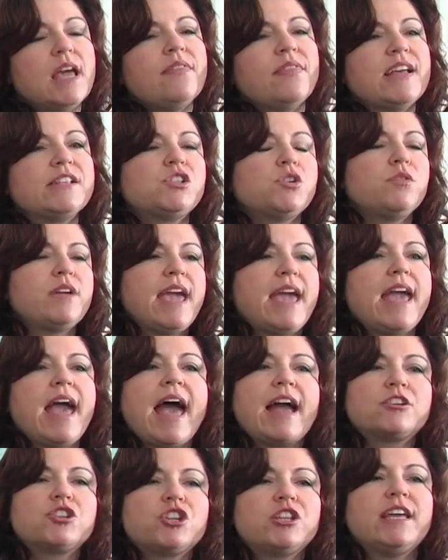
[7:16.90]
That's okay.
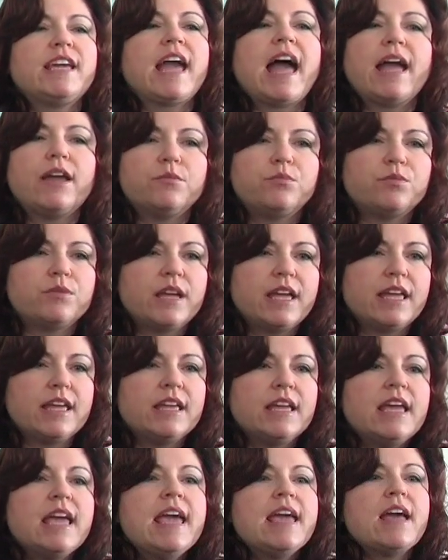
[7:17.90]
Actually,
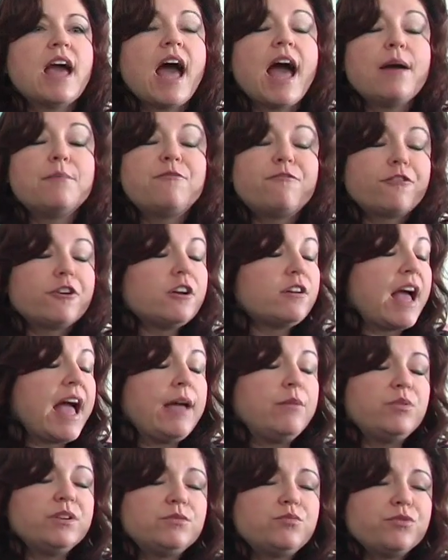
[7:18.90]

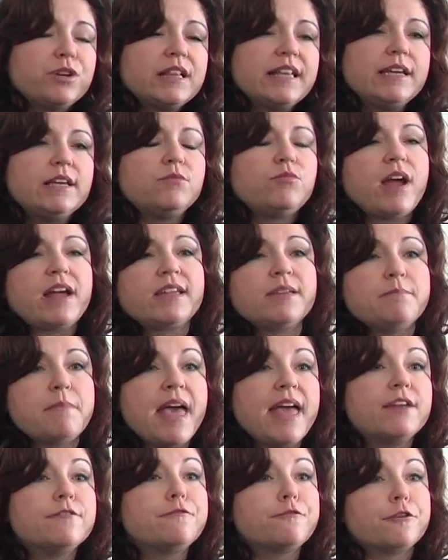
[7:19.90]
I would really
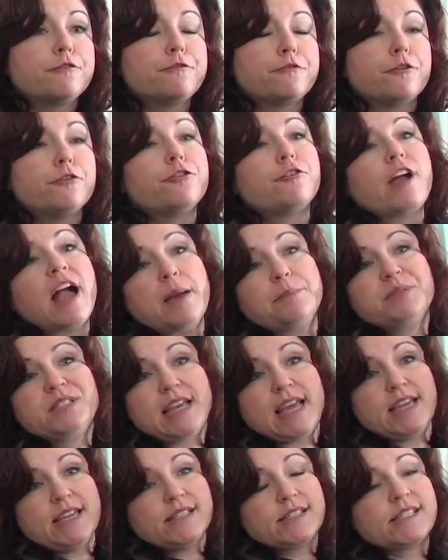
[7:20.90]
recommend for further
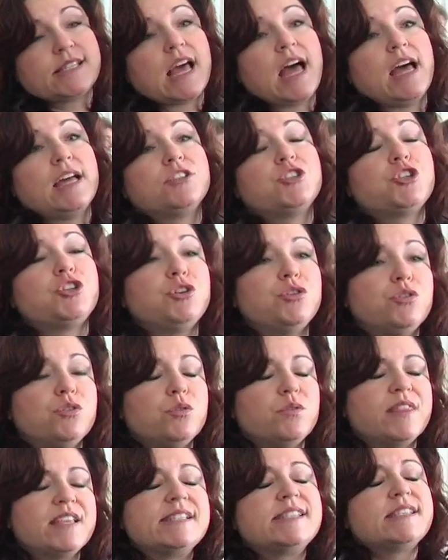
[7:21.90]
updates
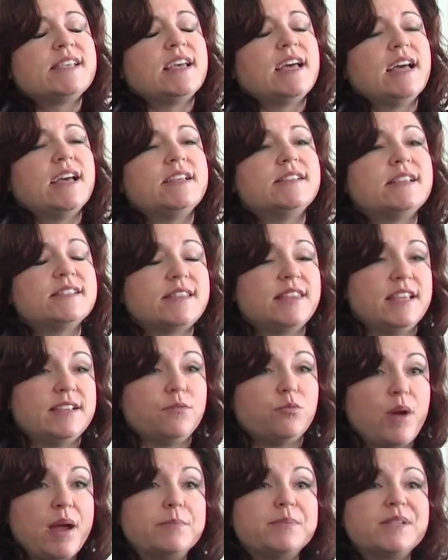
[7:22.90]
to this the
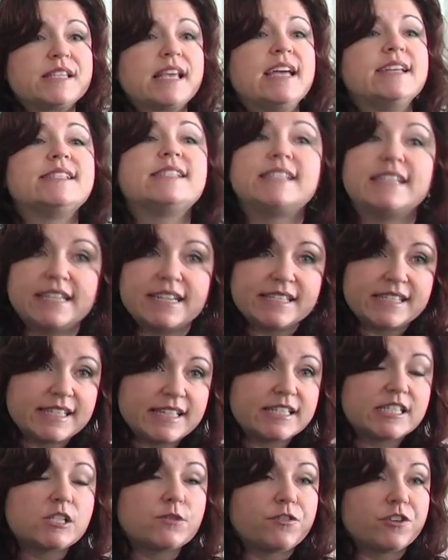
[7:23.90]
website
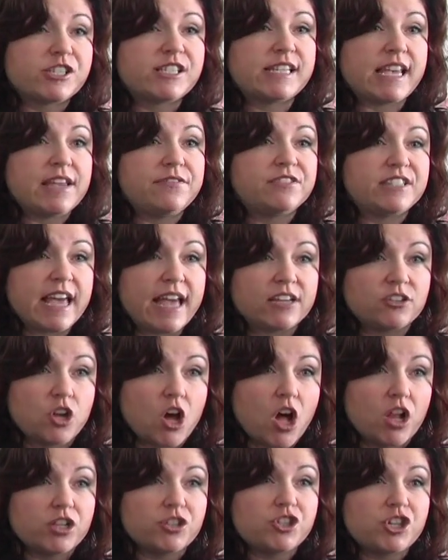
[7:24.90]
Citizens for Safe
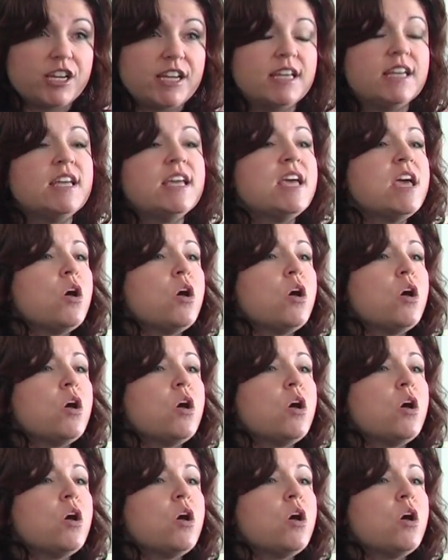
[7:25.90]
Technology.